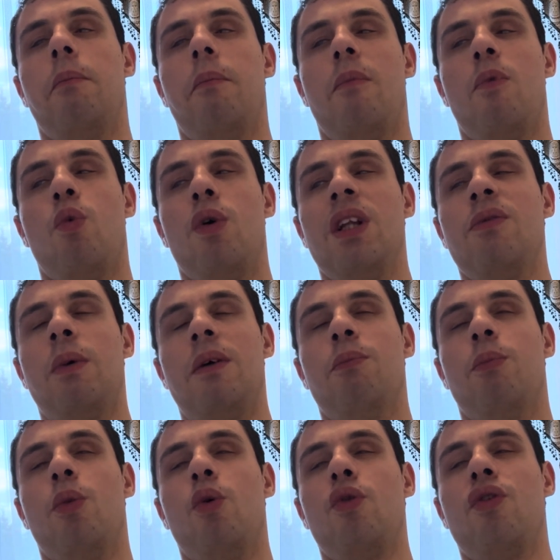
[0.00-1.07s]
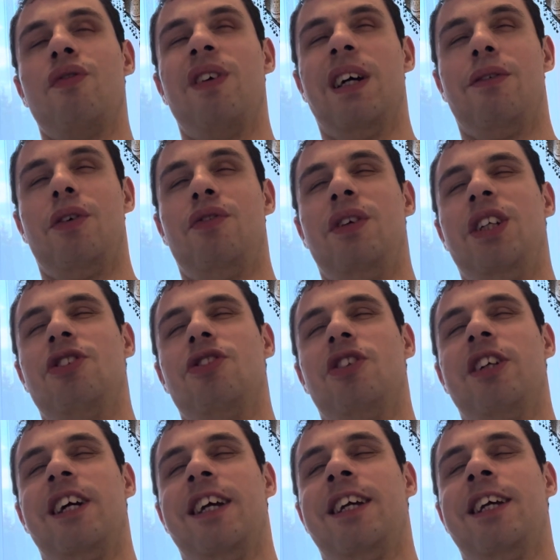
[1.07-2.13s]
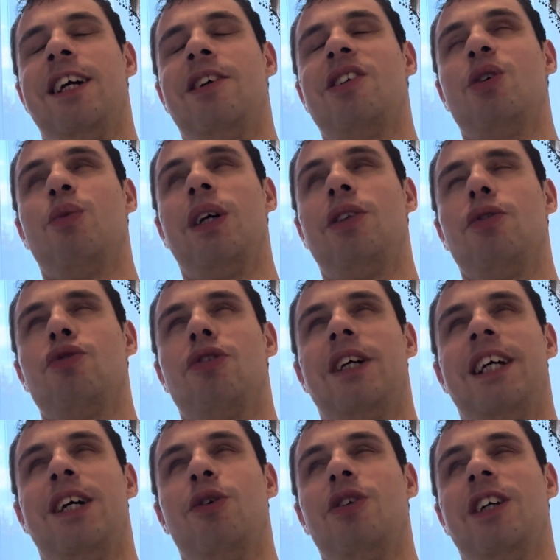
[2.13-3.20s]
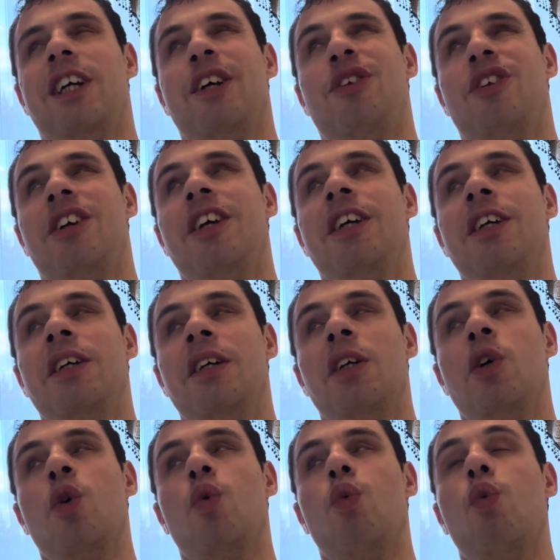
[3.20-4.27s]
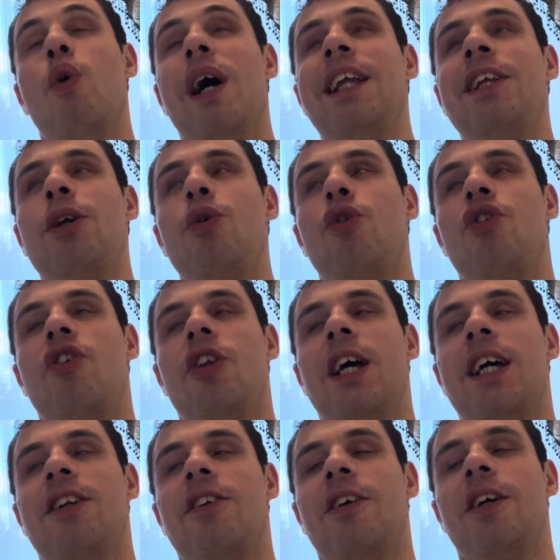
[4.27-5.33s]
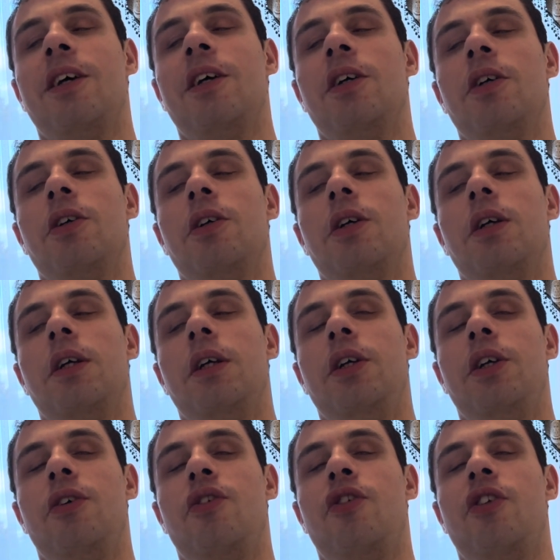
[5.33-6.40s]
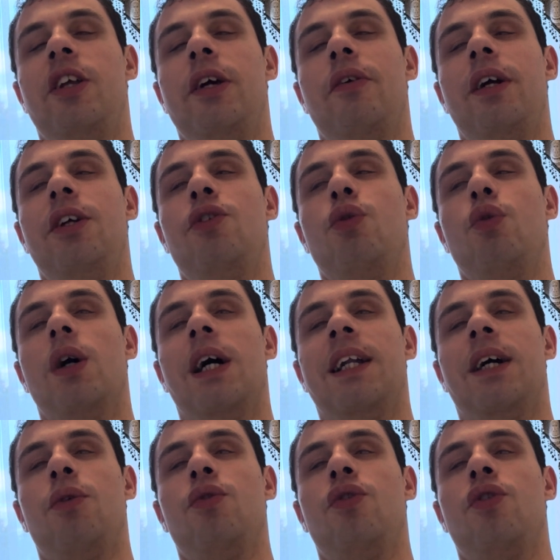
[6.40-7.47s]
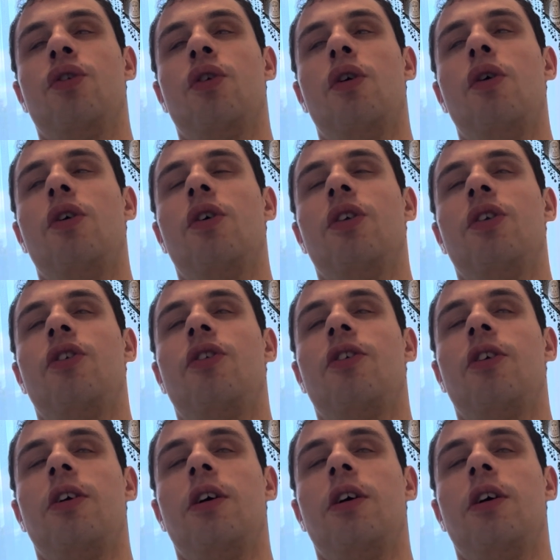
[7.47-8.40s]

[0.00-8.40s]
one of my most favorite features that I cannot wait to try out is when you set Siri to announce calls,